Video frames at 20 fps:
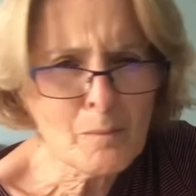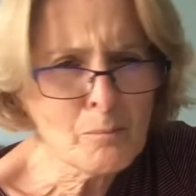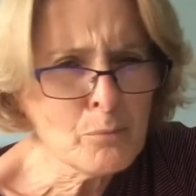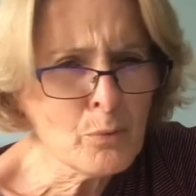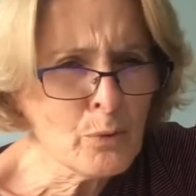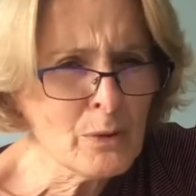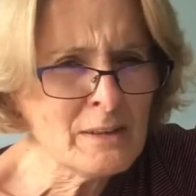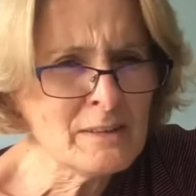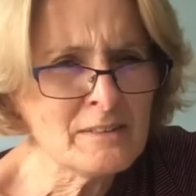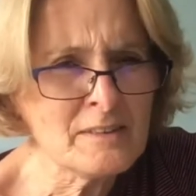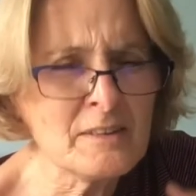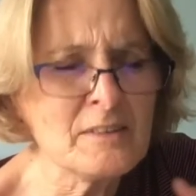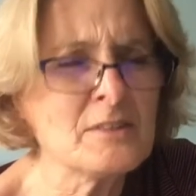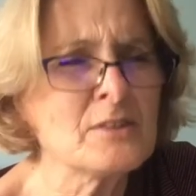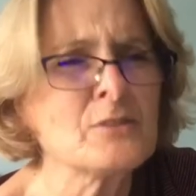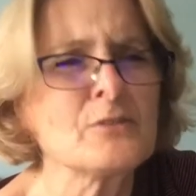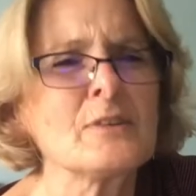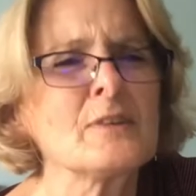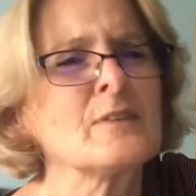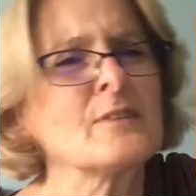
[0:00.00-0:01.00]
pointing
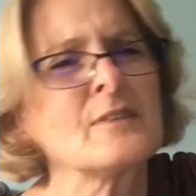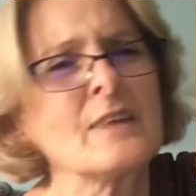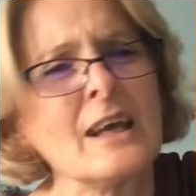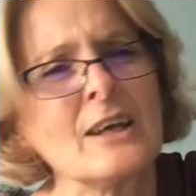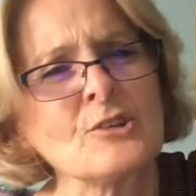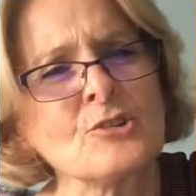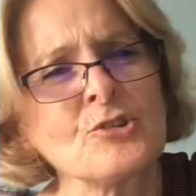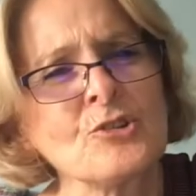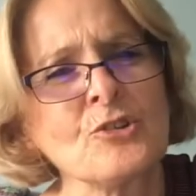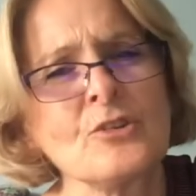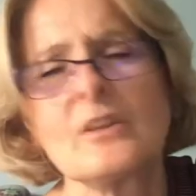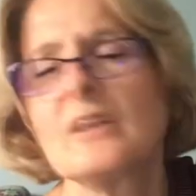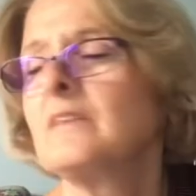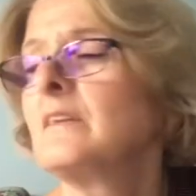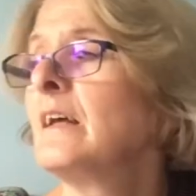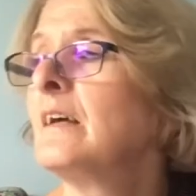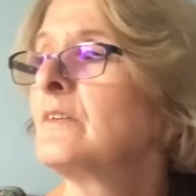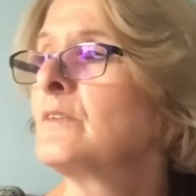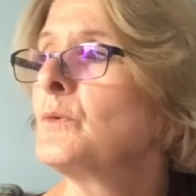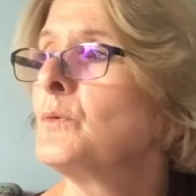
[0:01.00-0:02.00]
to recession
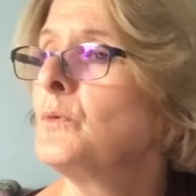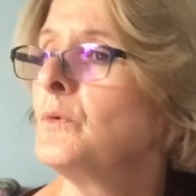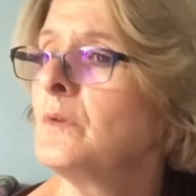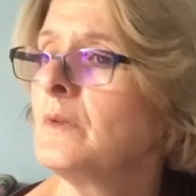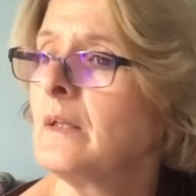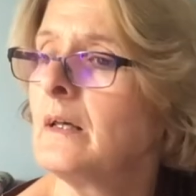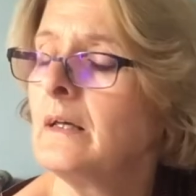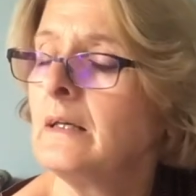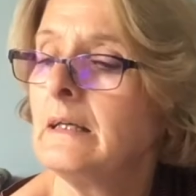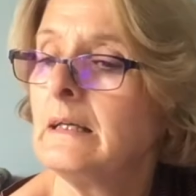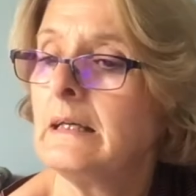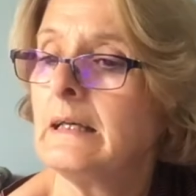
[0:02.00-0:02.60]
and there's all the